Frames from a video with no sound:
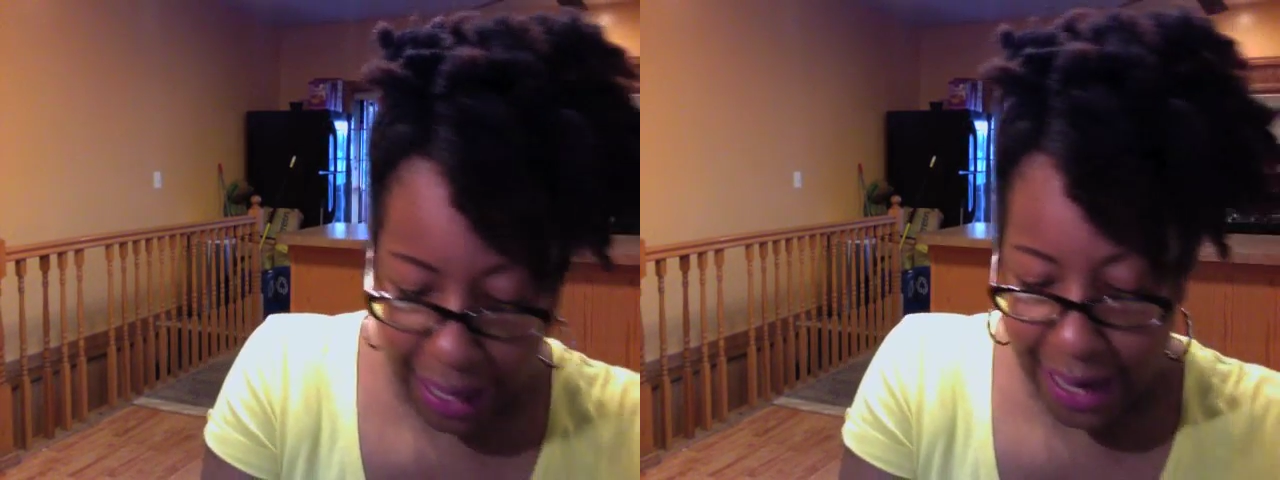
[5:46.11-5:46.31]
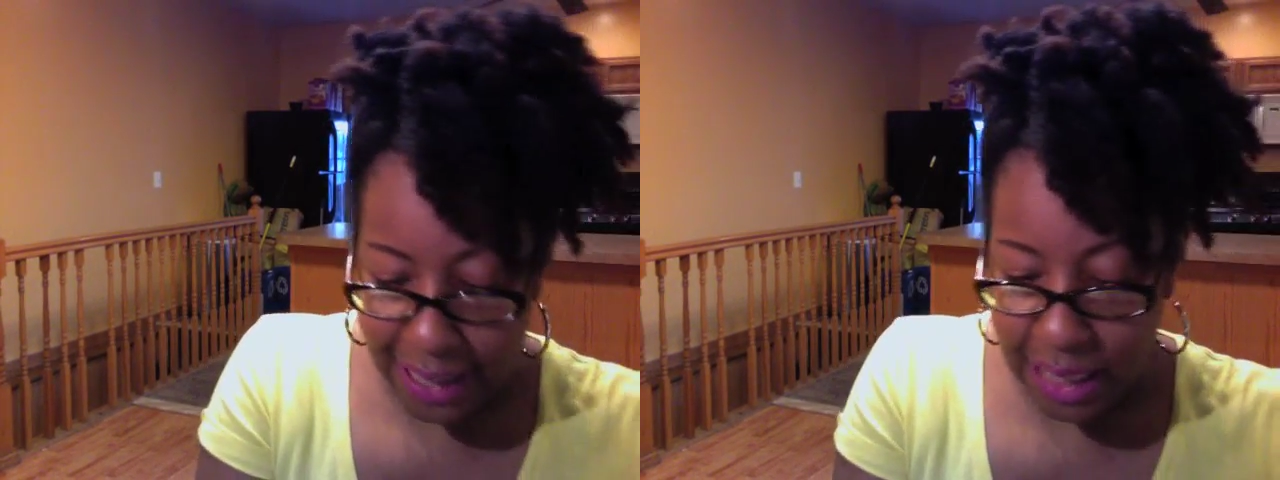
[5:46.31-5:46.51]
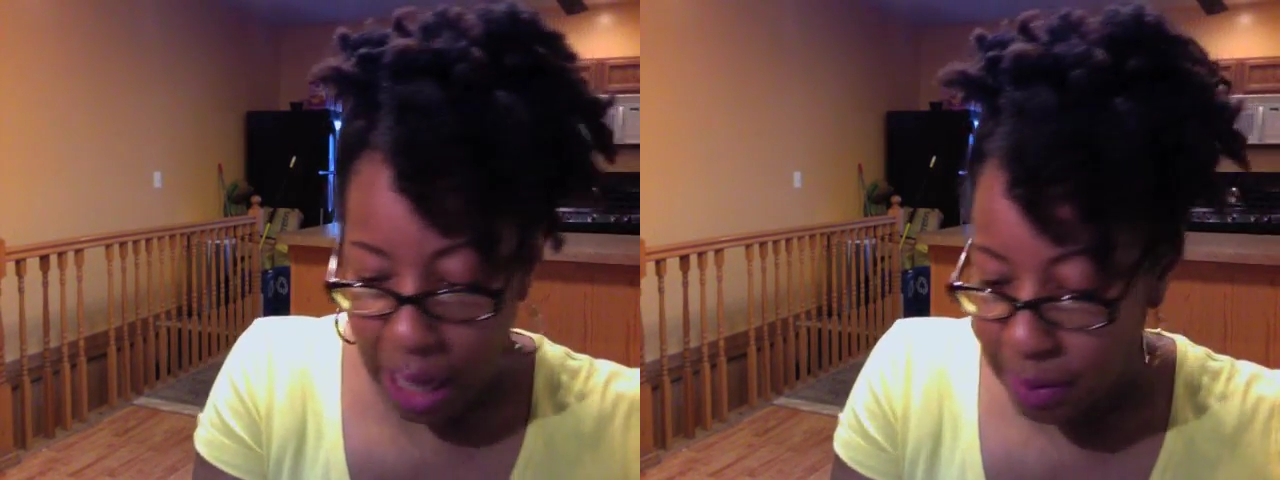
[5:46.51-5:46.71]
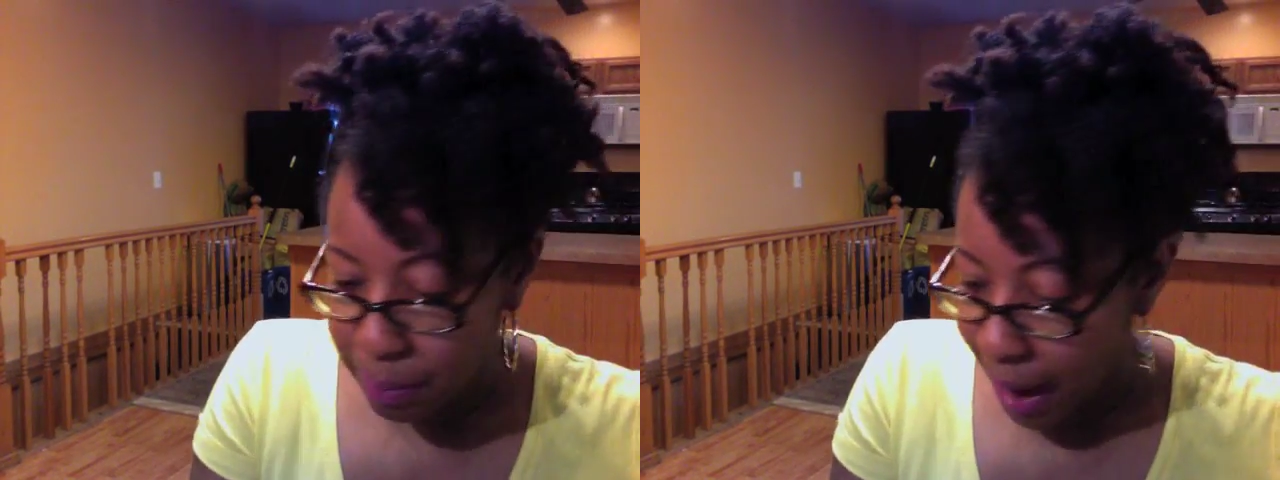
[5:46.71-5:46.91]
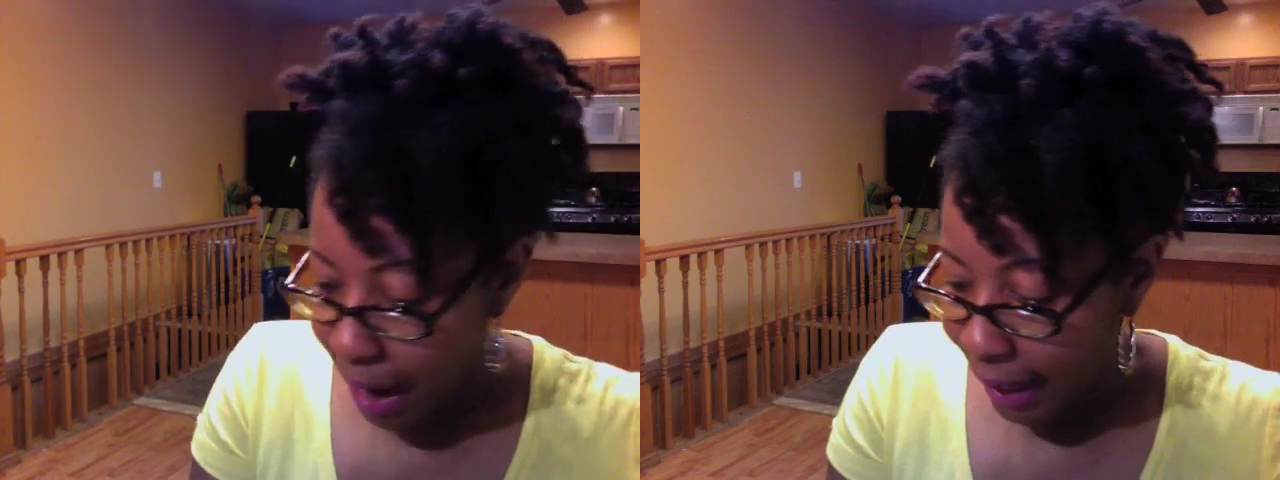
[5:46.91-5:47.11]
and I
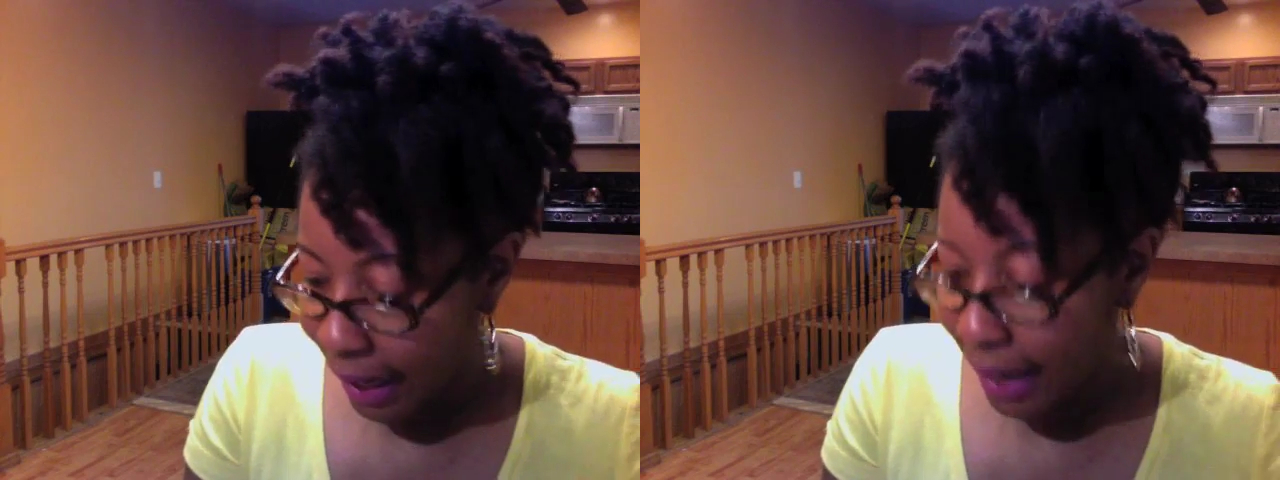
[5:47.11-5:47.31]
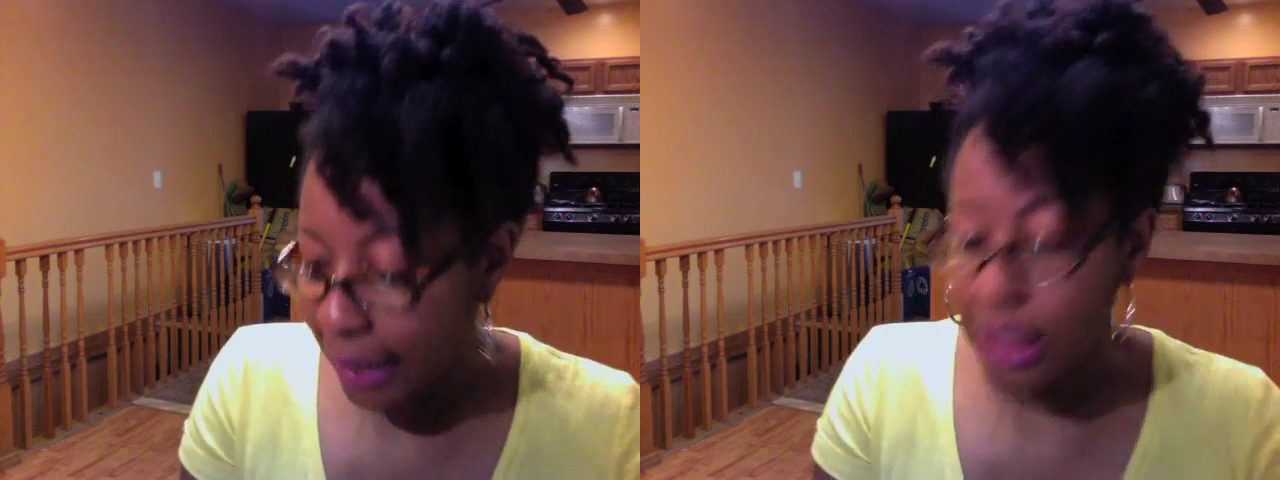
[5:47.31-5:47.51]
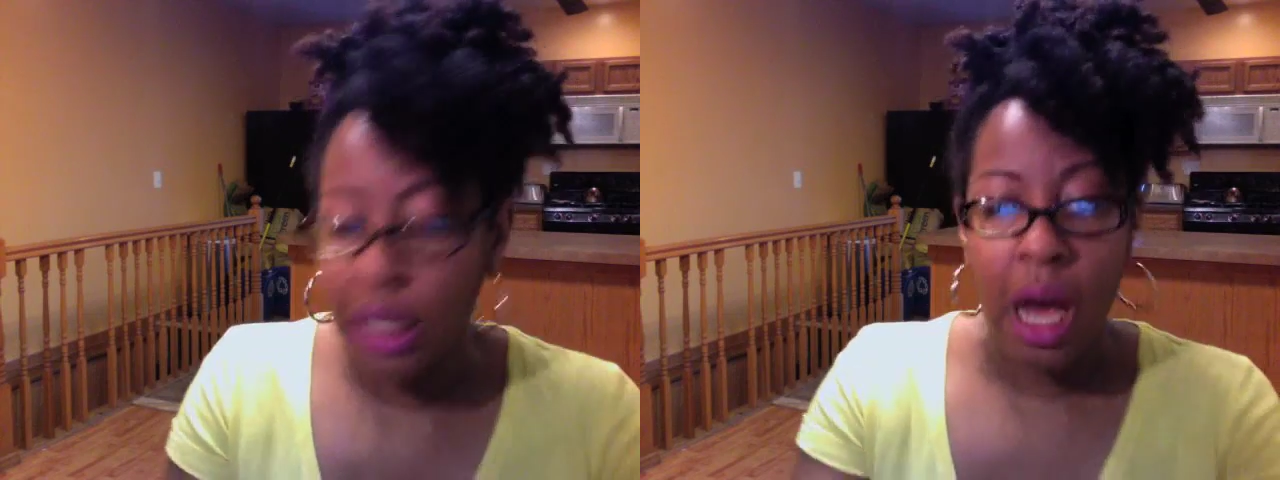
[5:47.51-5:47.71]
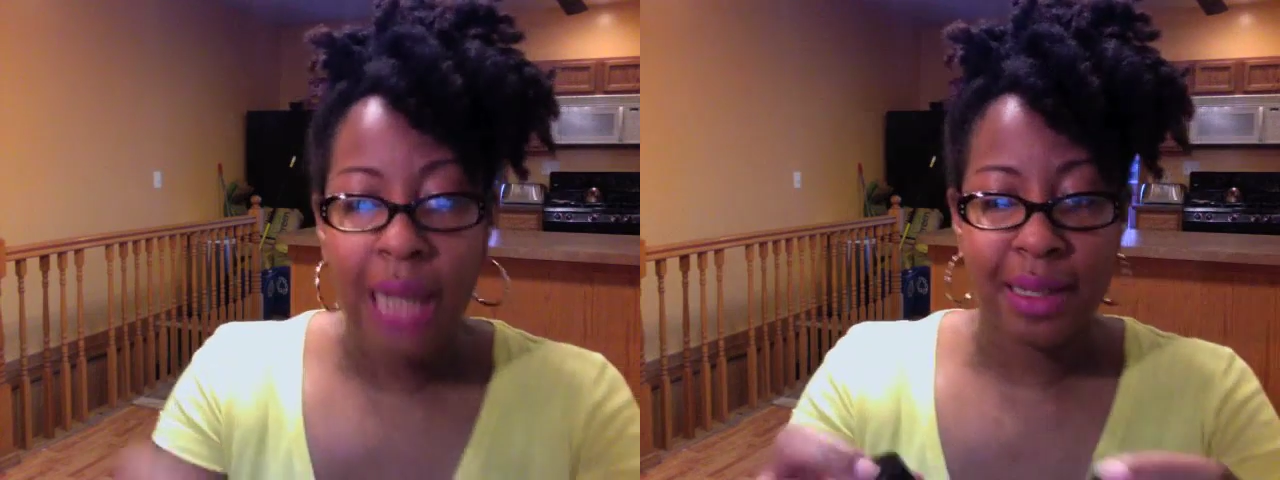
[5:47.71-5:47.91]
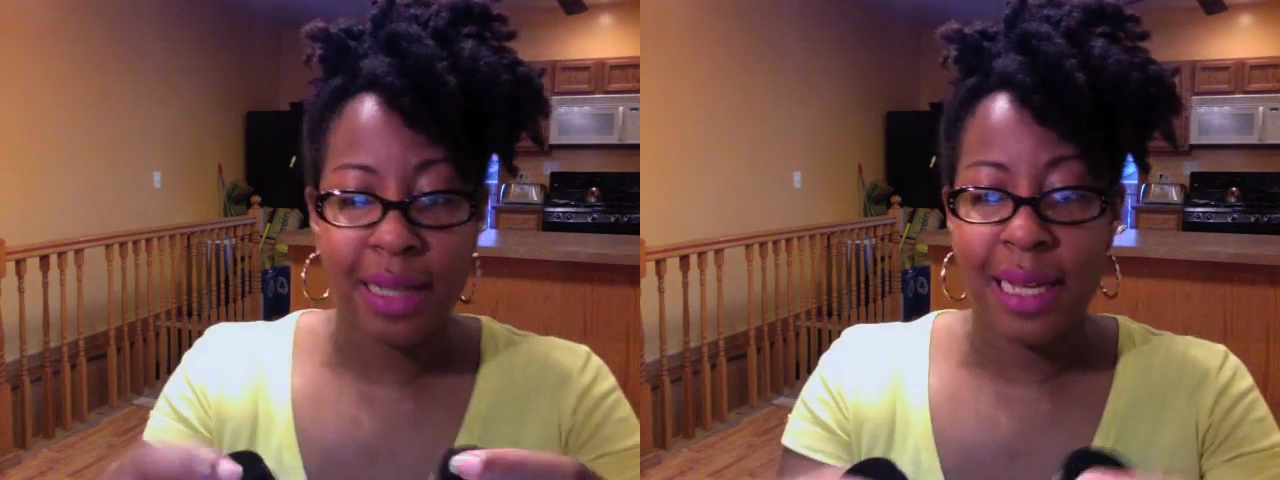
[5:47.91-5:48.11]
stopped by
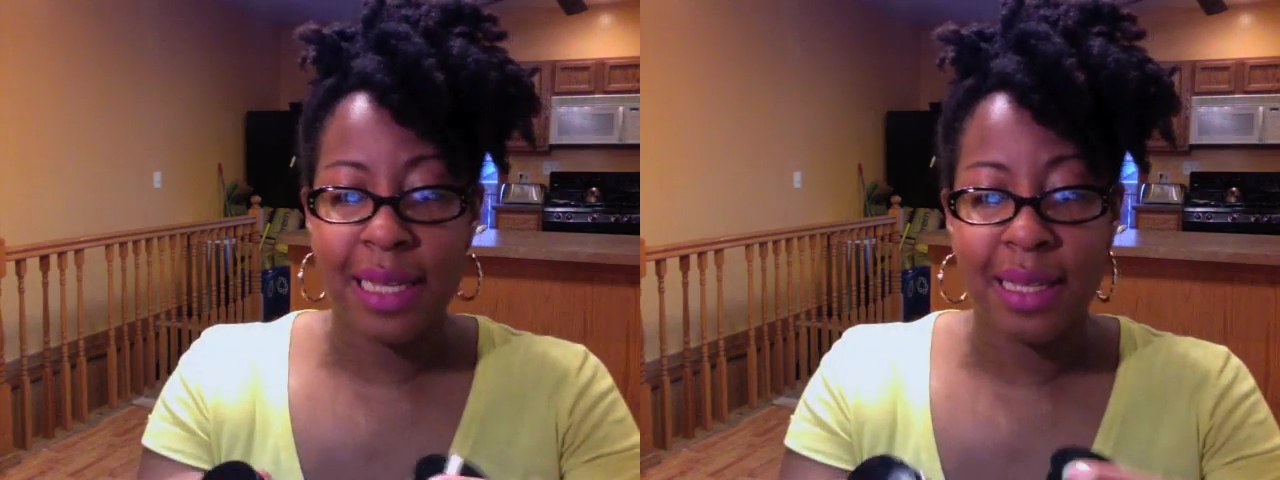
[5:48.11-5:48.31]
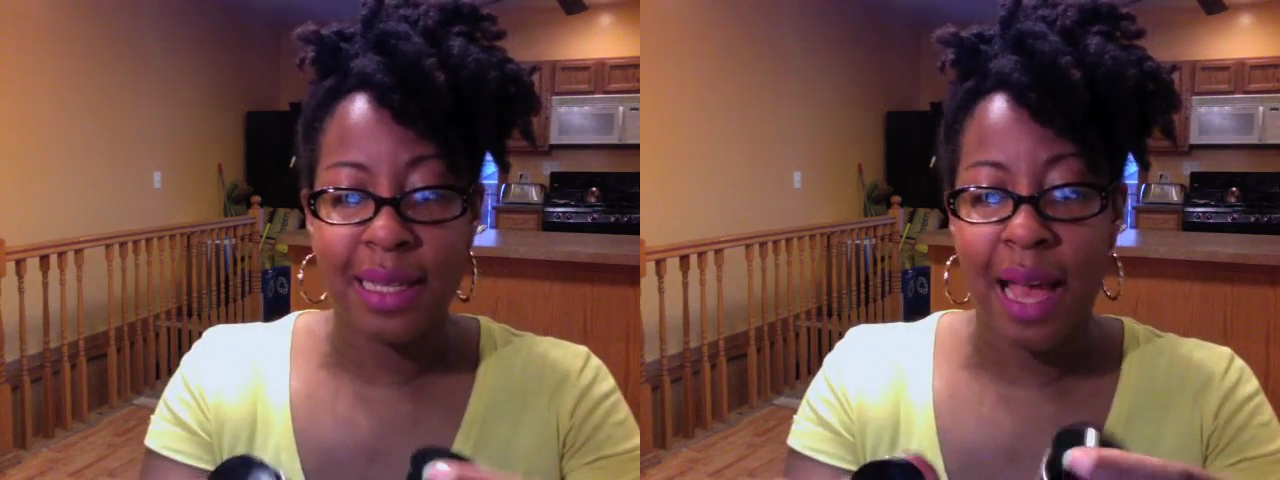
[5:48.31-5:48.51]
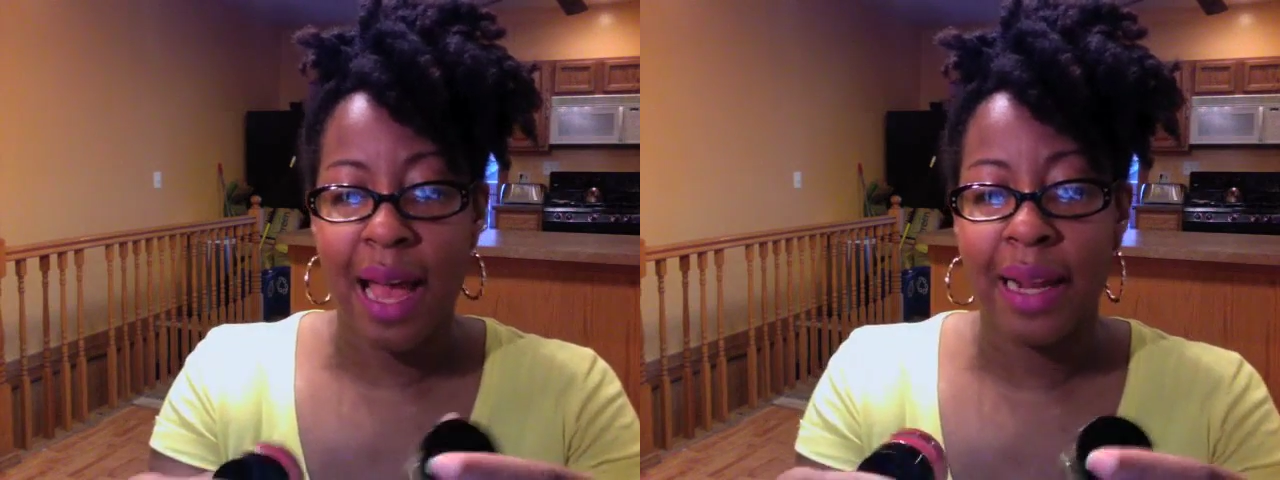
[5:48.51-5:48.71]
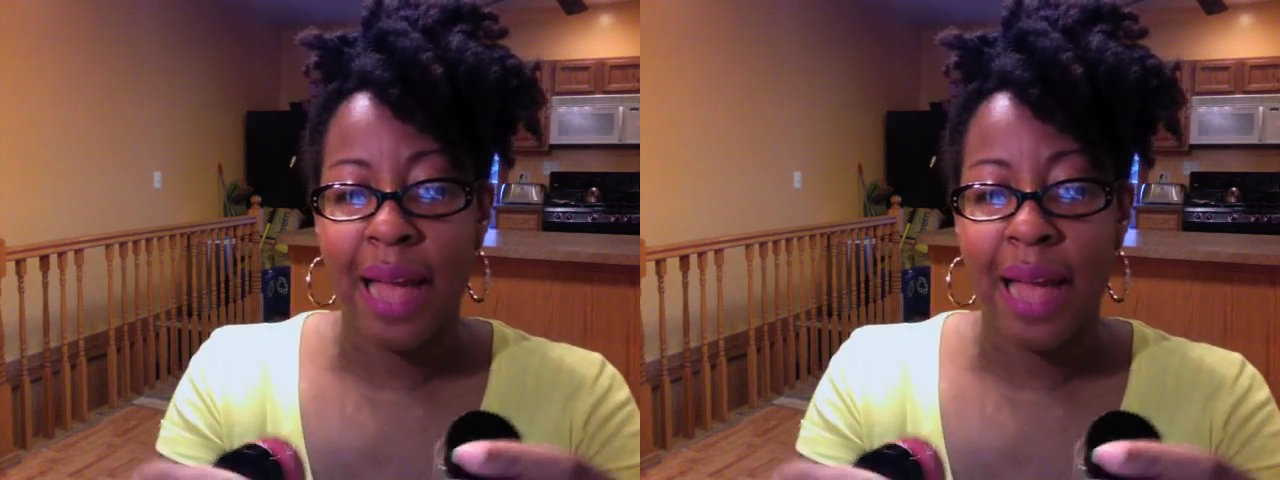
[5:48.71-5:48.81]
Inglot, as I said,